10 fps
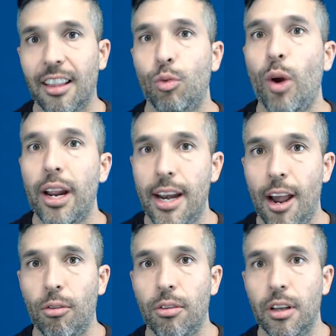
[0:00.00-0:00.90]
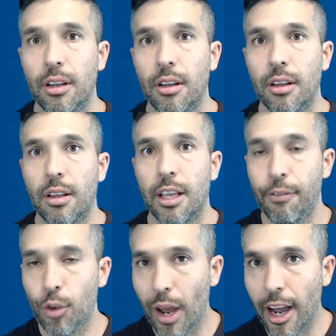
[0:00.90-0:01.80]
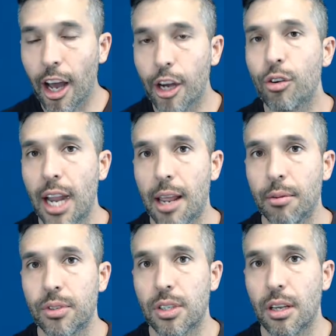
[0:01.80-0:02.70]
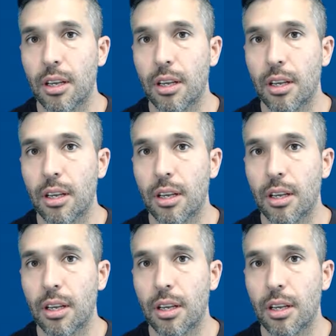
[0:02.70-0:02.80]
right now? If you had 100 names,